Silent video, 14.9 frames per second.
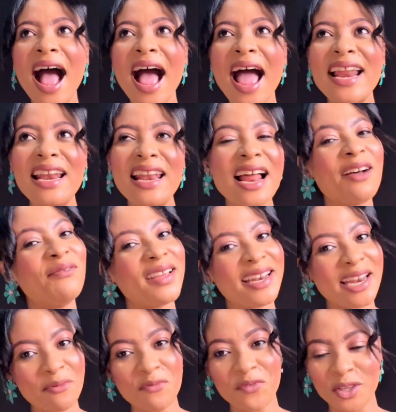I love the
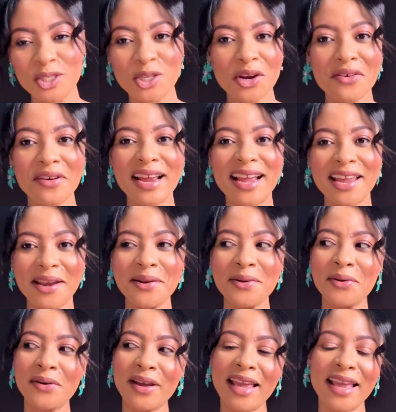name Victoria.
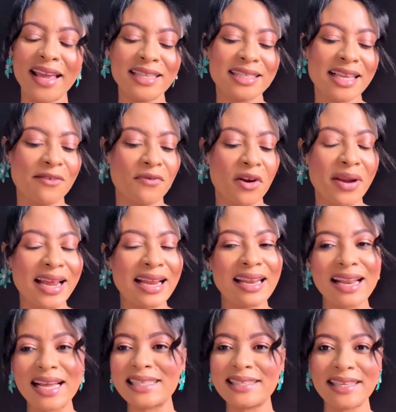It's a very
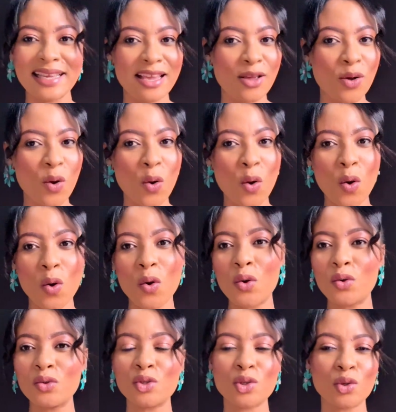classy,
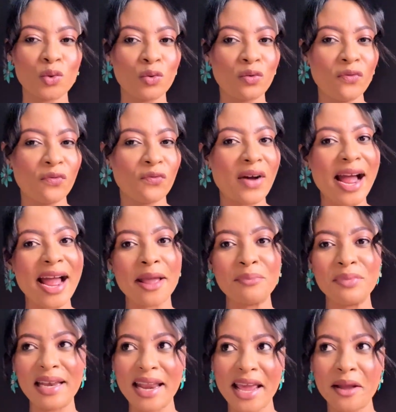old school vibe
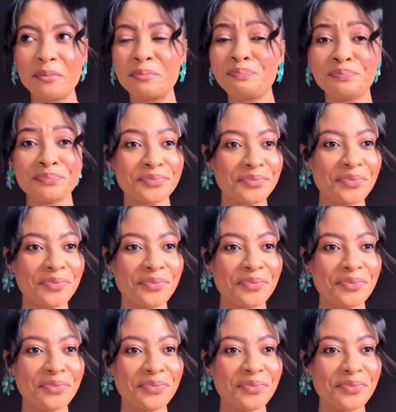name.